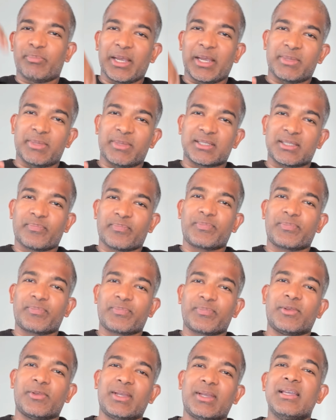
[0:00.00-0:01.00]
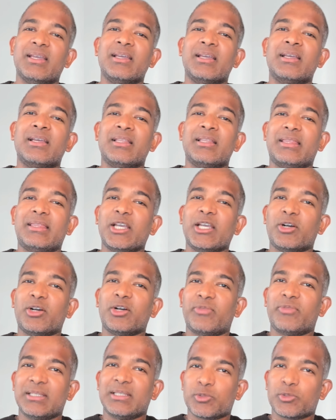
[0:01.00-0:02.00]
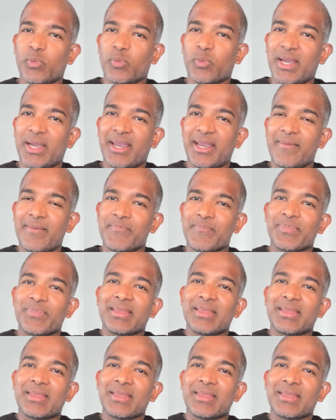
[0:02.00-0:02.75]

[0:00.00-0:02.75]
and payments. Okay, think of it this way.